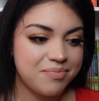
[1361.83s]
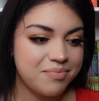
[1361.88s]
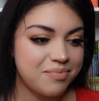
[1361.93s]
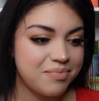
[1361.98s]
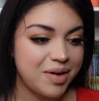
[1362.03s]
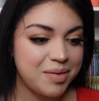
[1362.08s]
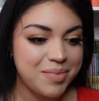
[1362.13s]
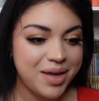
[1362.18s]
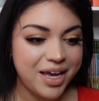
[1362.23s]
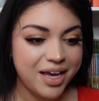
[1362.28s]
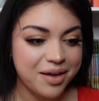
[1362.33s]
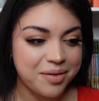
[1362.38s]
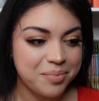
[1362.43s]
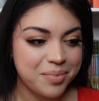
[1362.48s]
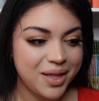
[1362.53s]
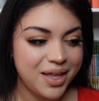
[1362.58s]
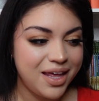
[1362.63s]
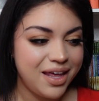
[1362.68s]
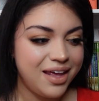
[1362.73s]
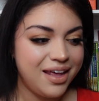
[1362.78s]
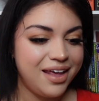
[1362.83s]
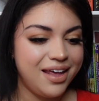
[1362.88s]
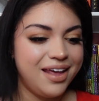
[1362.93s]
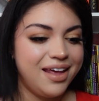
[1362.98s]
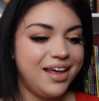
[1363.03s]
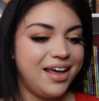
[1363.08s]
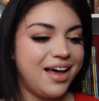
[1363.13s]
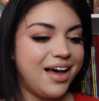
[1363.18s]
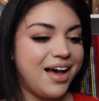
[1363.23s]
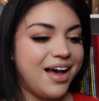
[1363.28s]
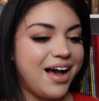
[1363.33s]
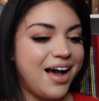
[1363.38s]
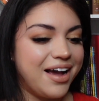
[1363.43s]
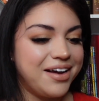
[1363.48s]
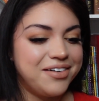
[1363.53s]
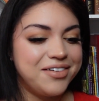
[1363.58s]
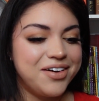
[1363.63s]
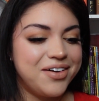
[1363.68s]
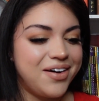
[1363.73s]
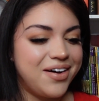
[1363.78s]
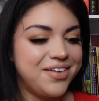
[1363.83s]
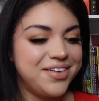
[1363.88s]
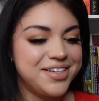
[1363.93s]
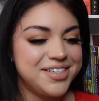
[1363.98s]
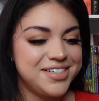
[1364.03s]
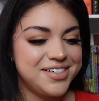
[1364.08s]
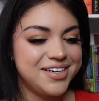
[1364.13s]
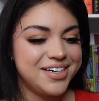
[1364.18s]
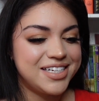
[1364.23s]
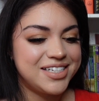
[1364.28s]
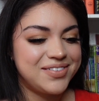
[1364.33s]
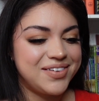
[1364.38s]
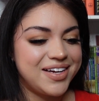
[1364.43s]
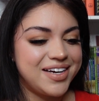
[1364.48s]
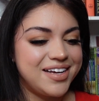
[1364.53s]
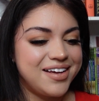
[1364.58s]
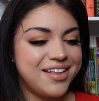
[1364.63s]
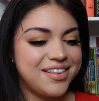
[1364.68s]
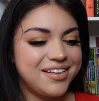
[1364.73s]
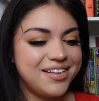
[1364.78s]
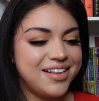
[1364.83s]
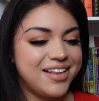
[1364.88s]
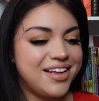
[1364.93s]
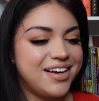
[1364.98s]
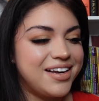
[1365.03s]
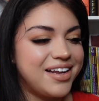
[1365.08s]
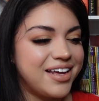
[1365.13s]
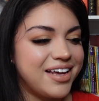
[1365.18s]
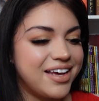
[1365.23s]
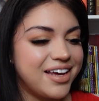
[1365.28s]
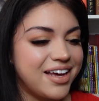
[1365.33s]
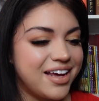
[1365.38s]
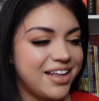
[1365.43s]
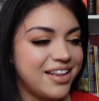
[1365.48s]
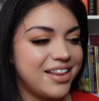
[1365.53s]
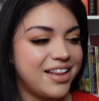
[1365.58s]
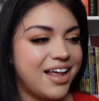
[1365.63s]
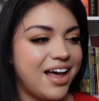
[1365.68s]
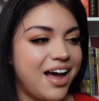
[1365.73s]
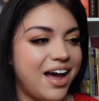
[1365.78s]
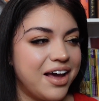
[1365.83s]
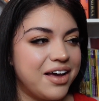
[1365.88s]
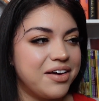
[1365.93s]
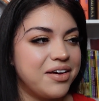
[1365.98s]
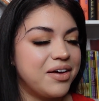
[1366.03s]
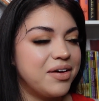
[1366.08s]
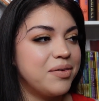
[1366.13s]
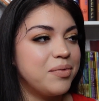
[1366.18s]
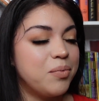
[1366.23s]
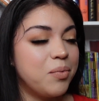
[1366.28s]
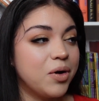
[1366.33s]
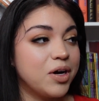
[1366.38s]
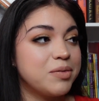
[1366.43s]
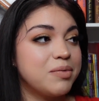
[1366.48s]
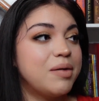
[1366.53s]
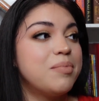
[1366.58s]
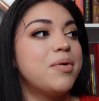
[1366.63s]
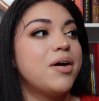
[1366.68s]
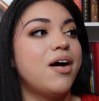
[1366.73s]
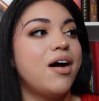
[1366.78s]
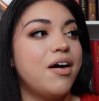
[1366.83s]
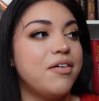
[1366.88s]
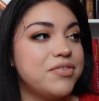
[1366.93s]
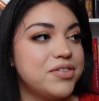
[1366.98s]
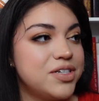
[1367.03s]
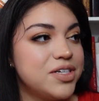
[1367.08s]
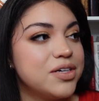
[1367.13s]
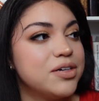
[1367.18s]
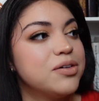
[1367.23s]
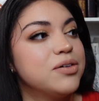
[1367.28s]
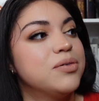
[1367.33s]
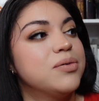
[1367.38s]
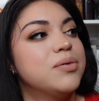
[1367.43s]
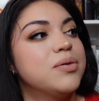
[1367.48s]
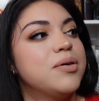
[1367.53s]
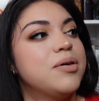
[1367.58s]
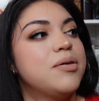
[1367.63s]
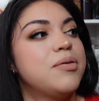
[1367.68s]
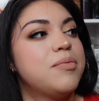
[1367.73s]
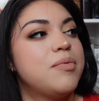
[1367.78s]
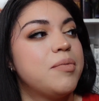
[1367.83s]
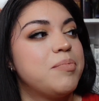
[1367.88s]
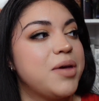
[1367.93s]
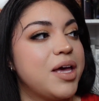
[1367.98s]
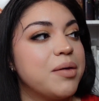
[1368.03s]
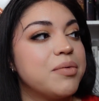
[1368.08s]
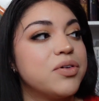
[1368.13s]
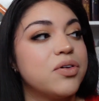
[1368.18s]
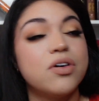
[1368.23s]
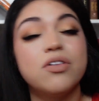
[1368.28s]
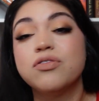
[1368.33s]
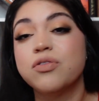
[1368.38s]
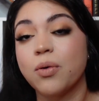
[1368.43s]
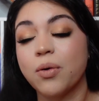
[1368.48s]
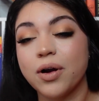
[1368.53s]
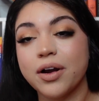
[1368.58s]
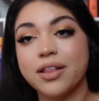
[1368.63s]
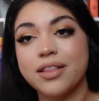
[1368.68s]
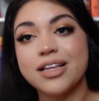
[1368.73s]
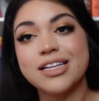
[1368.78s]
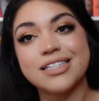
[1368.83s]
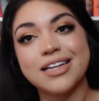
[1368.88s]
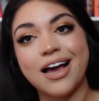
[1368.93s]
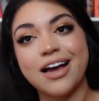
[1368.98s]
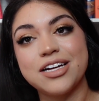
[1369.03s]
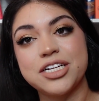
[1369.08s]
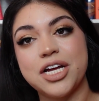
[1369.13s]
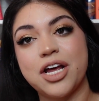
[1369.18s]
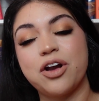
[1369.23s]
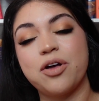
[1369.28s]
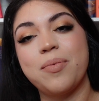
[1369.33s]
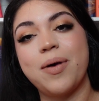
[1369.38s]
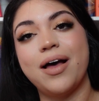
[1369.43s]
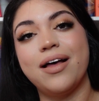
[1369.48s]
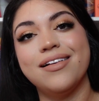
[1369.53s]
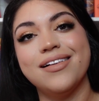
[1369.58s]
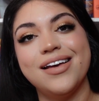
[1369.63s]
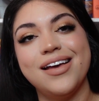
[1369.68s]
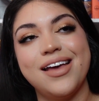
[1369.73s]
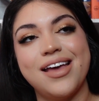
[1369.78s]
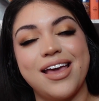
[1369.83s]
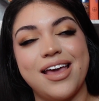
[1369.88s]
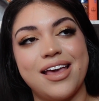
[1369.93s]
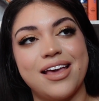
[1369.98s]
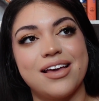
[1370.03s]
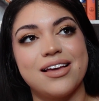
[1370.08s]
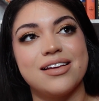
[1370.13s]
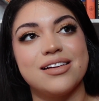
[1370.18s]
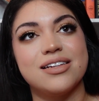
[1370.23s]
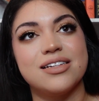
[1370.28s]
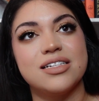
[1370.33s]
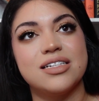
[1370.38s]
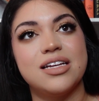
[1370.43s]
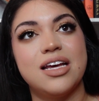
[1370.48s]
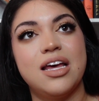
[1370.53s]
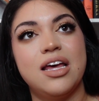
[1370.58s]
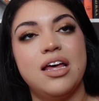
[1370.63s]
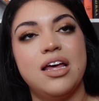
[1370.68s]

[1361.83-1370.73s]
my makeup. I don't know how else to explain it other than like I worked my butt off to be able to afford this eyeshadow palette, and